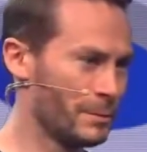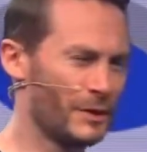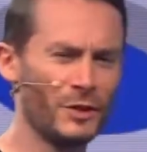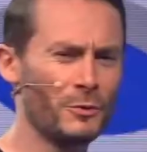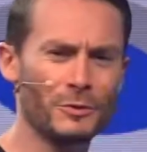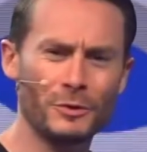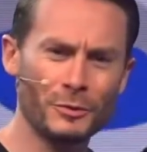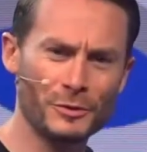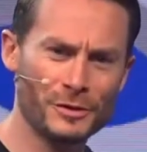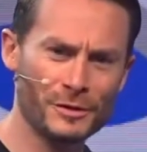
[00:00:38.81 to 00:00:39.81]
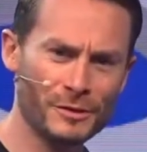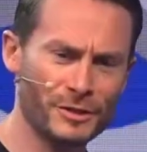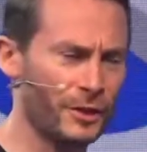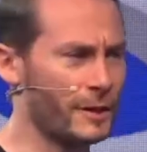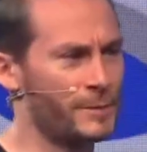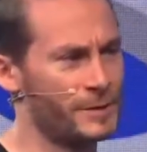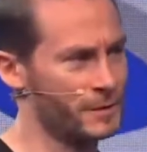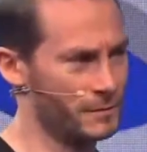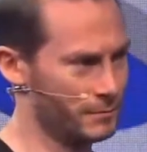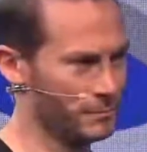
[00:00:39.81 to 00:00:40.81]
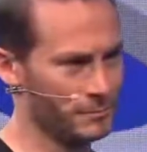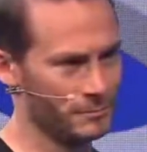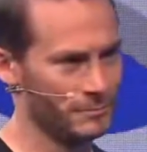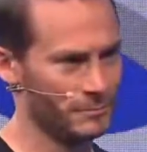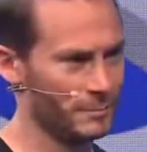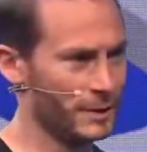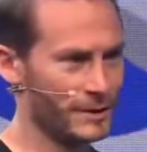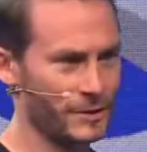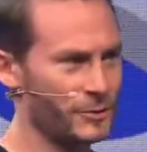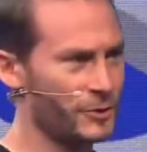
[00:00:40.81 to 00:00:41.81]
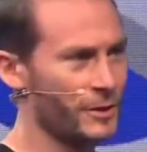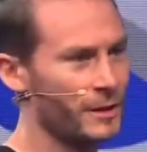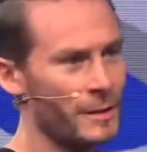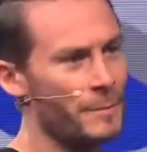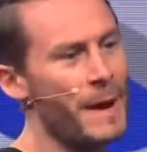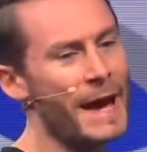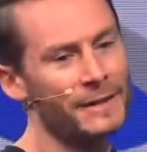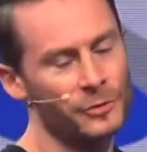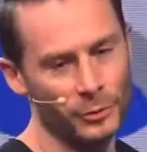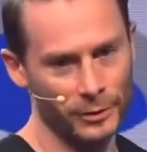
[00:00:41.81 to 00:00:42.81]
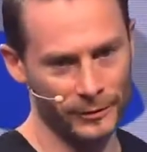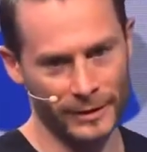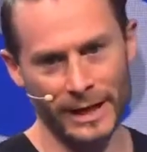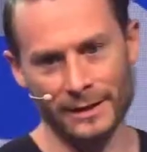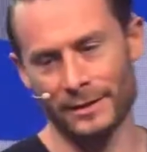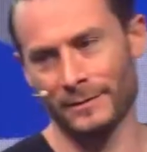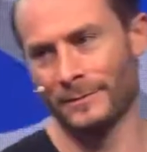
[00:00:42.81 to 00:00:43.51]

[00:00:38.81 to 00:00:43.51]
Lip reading: But don't use startups, because those are bad tools for that.